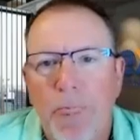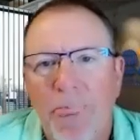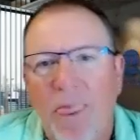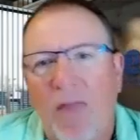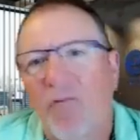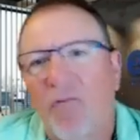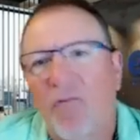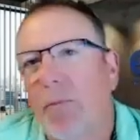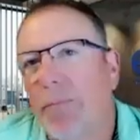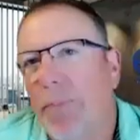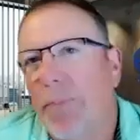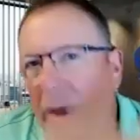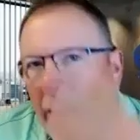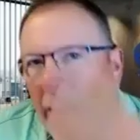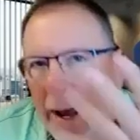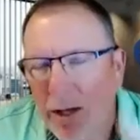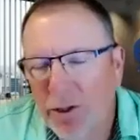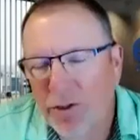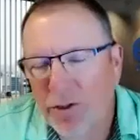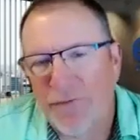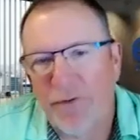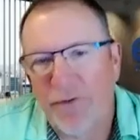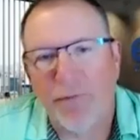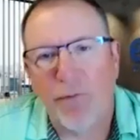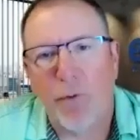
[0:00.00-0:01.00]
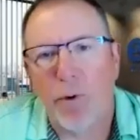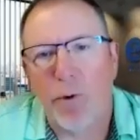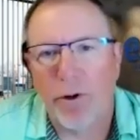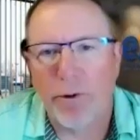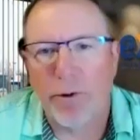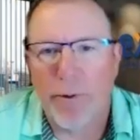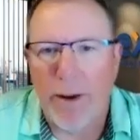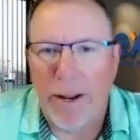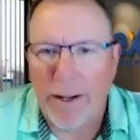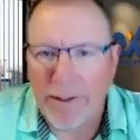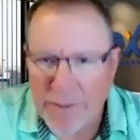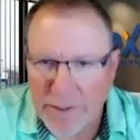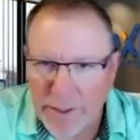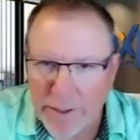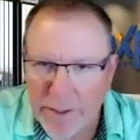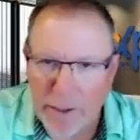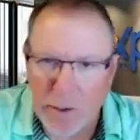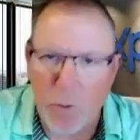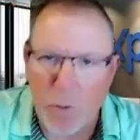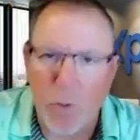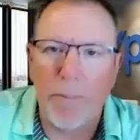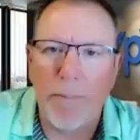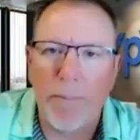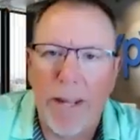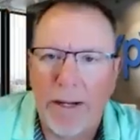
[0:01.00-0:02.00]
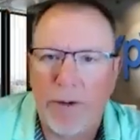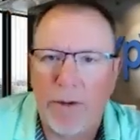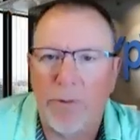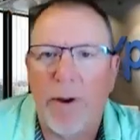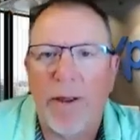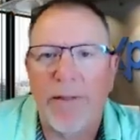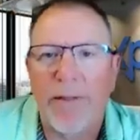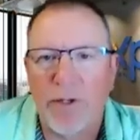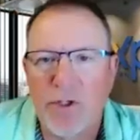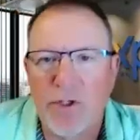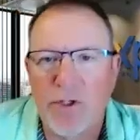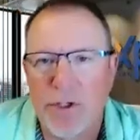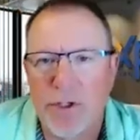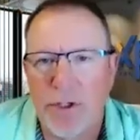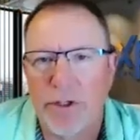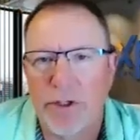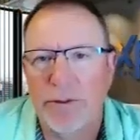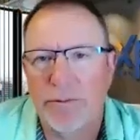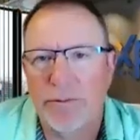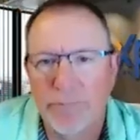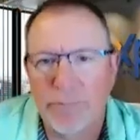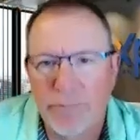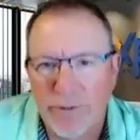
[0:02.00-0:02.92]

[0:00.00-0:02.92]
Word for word: if you buy a house for 400 grand, it's going to go up 8 grand this year.